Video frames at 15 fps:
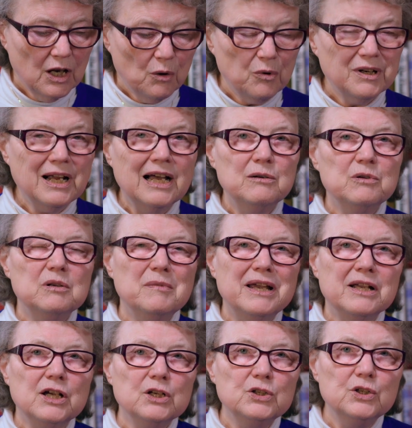when I will
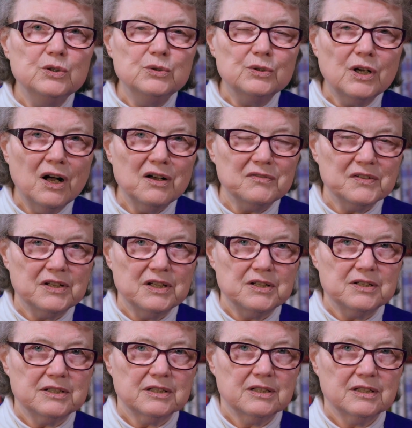make a new
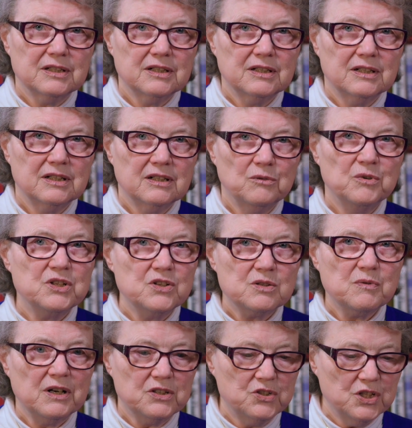covenant, which
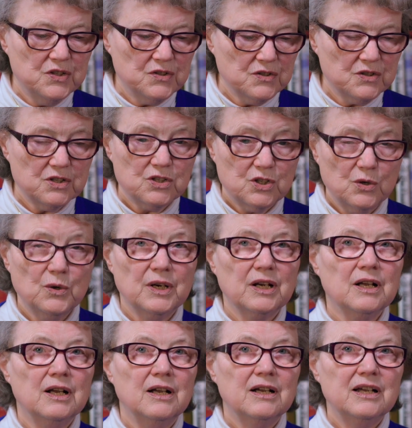is what Jesus is
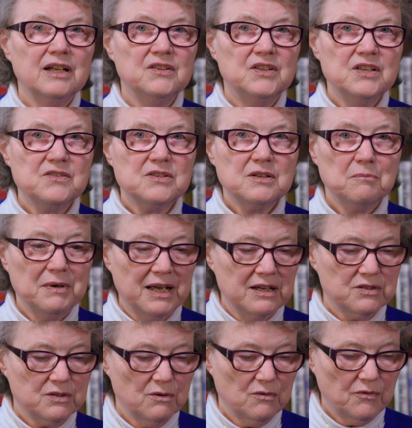doing in this
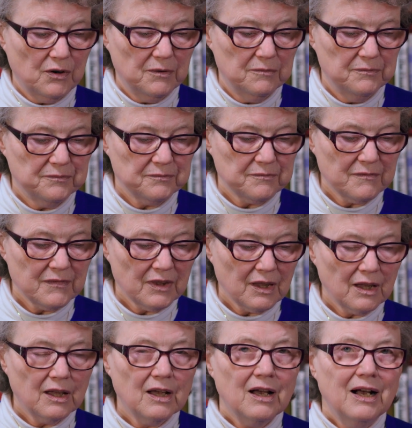Passover.
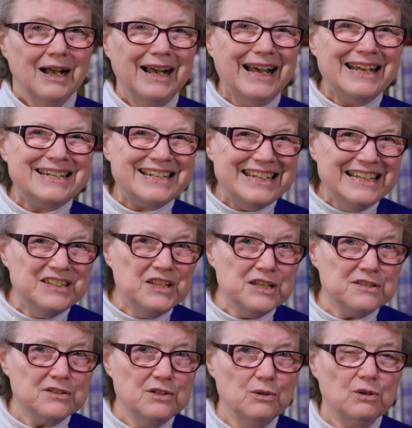And in
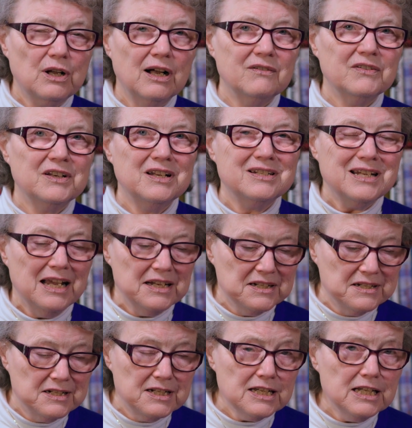this new covenant,
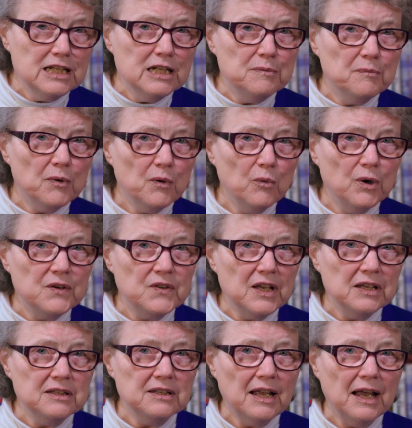deep
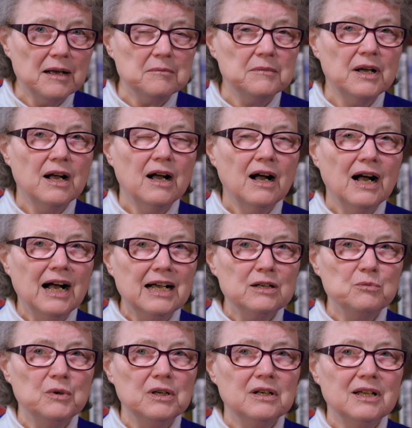within them, I
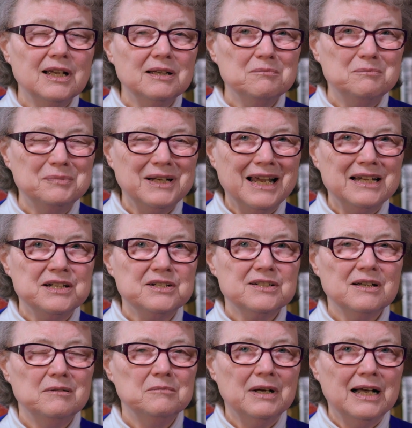will implant
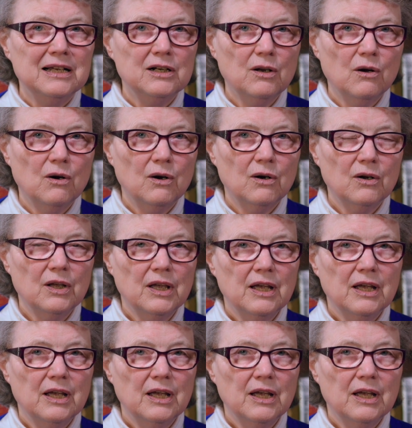my law.